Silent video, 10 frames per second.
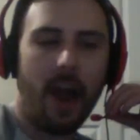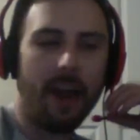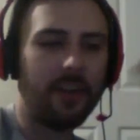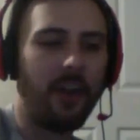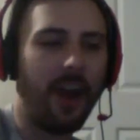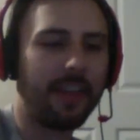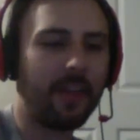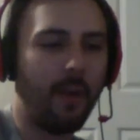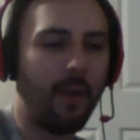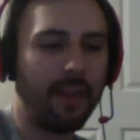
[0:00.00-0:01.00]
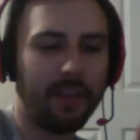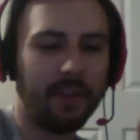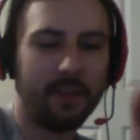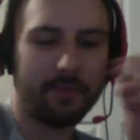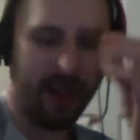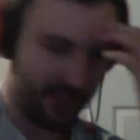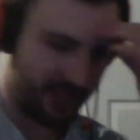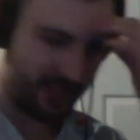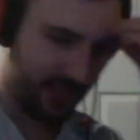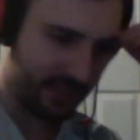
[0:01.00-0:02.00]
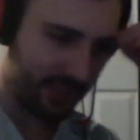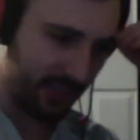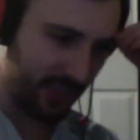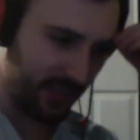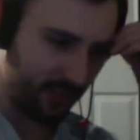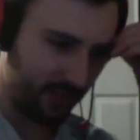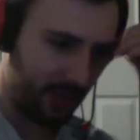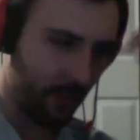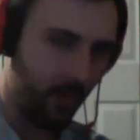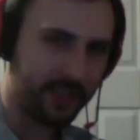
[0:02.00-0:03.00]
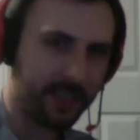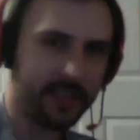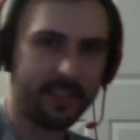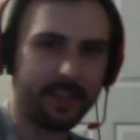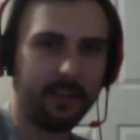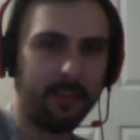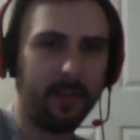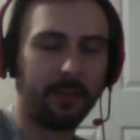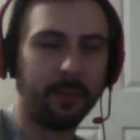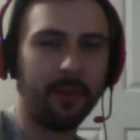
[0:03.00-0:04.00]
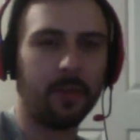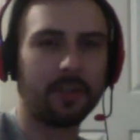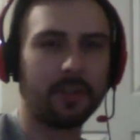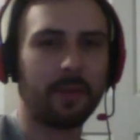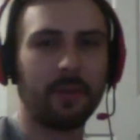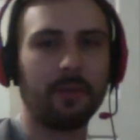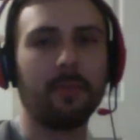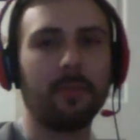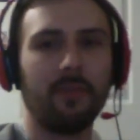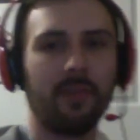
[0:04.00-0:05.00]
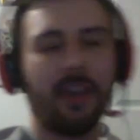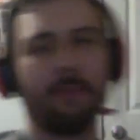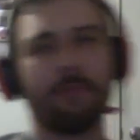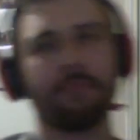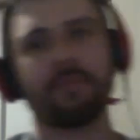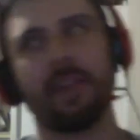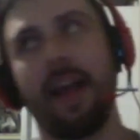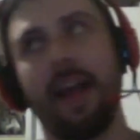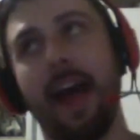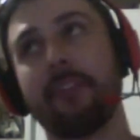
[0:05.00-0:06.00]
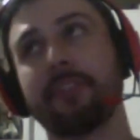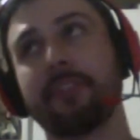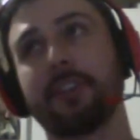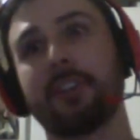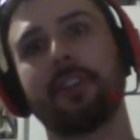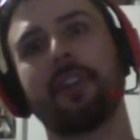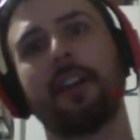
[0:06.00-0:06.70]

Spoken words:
I think what I'm trying to say is that it wasn't until about 3/4 of the way through the movie, after